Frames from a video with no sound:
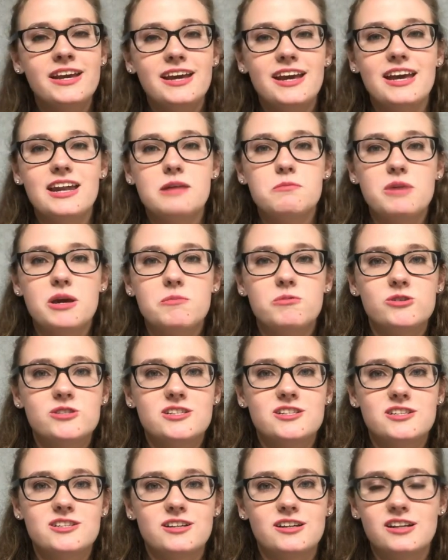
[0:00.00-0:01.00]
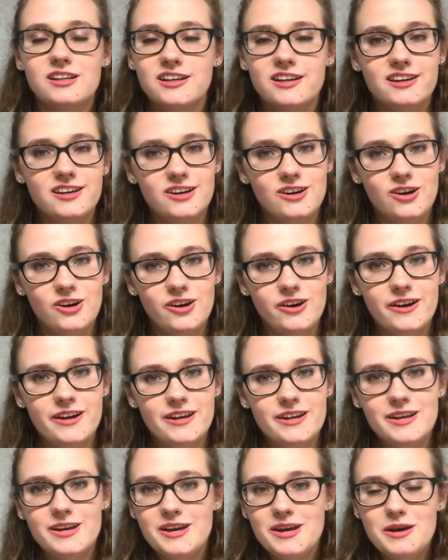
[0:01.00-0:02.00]
And I'm able to click on
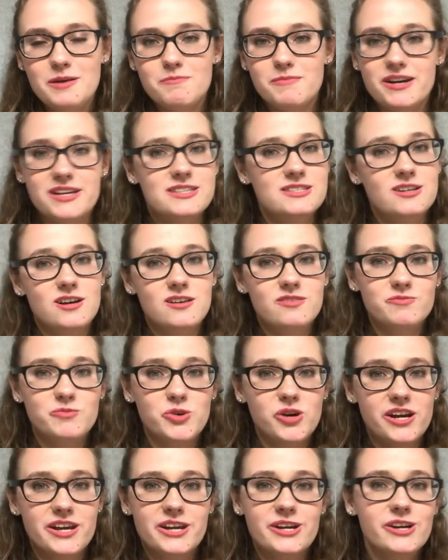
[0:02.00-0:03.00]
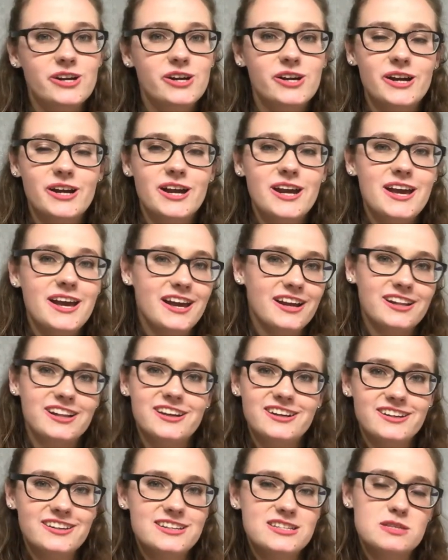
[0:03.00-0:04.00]
my sophomore year,
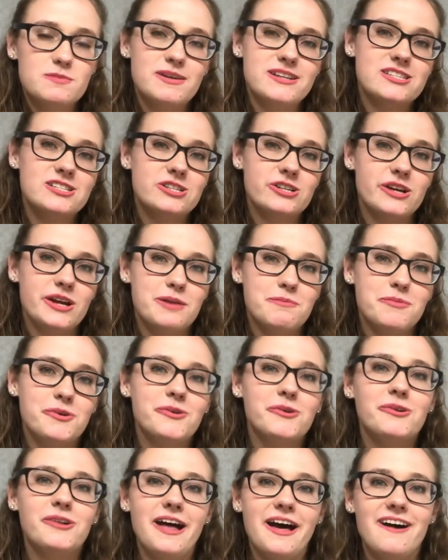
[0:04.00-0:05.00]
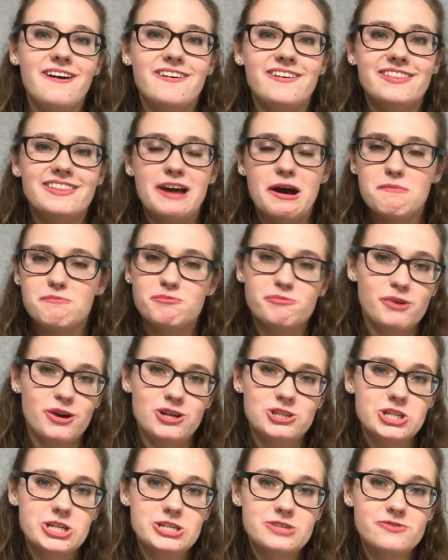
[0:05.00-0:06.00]
click on the semester, and pull out that
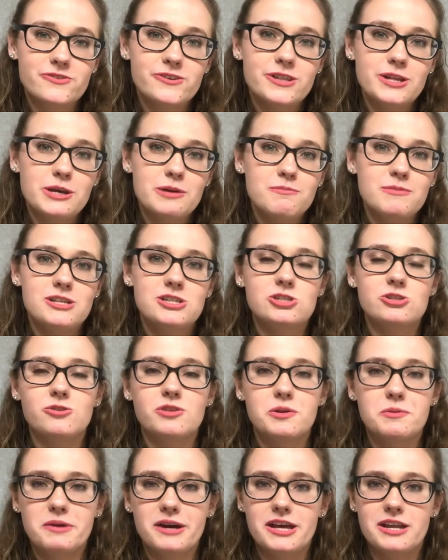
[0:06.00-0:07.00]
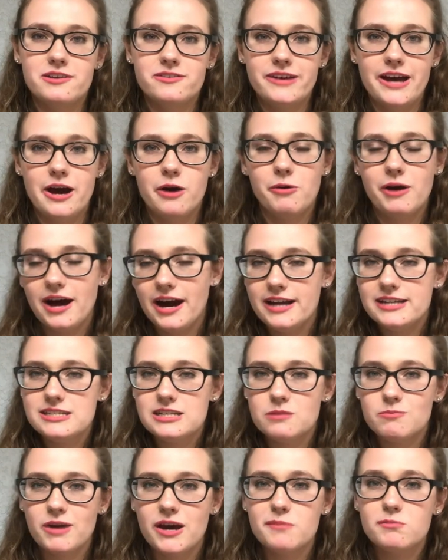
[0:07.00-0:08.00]
project for them and show them kind of how I
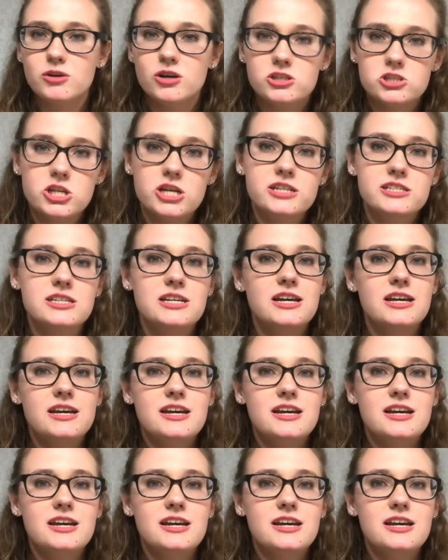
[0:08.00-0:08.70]
did my project.